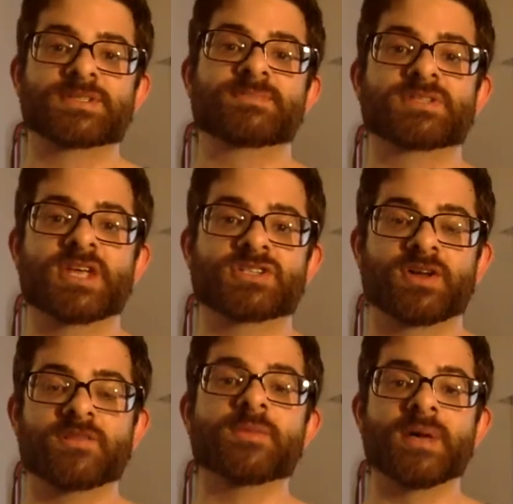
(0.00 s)
possession
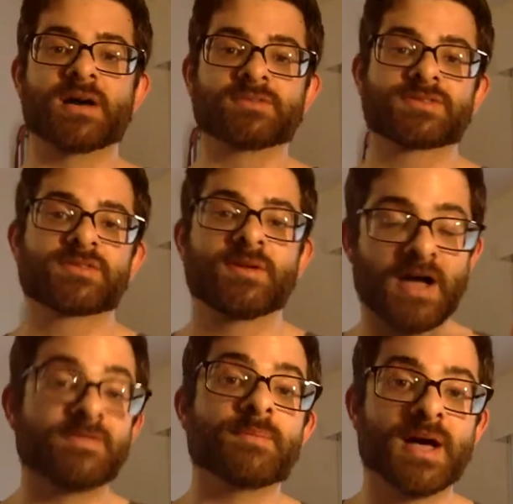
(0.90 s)
of the
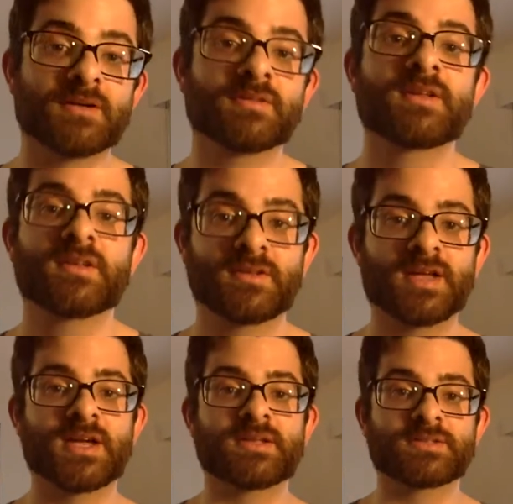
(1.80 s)
belt,
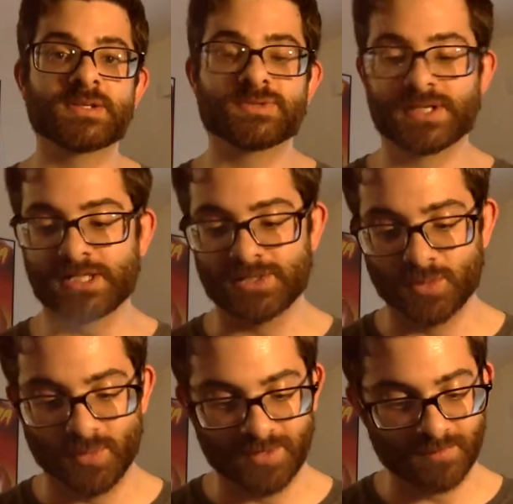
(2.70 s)
and he was declared the winner.